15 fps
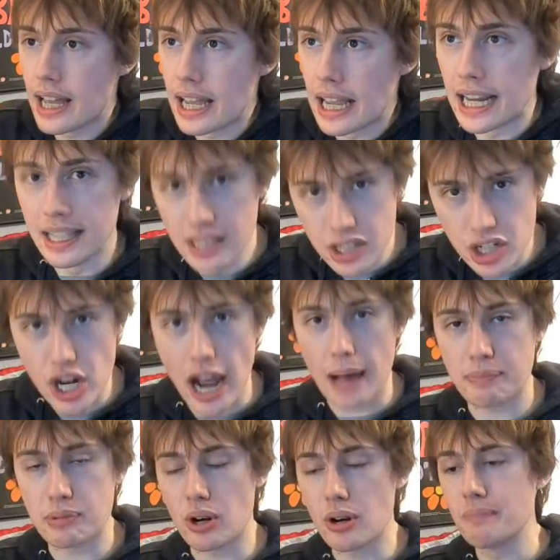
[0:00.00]
In the
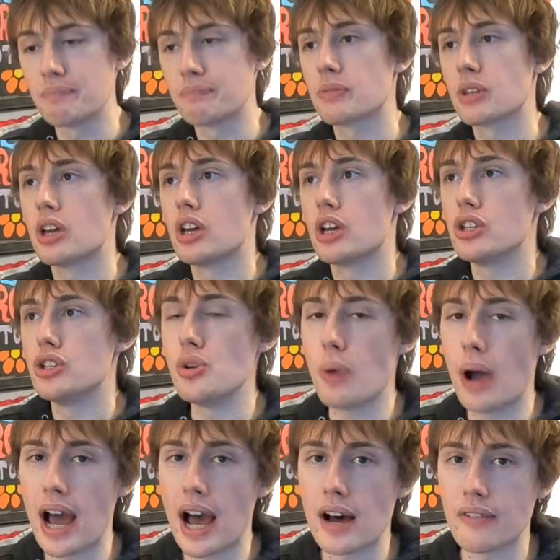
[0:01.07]
chapter, you
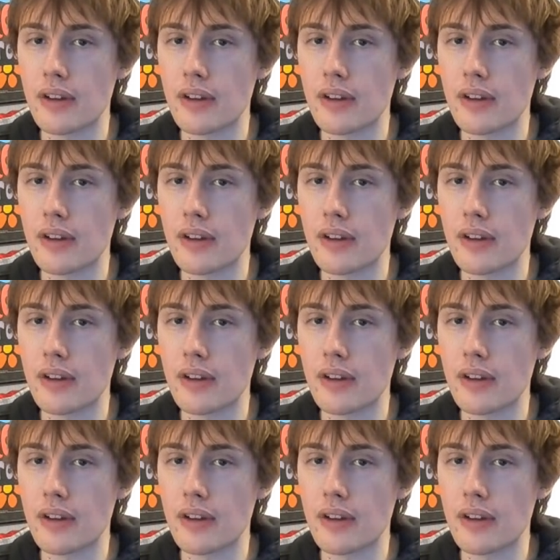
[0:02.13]
have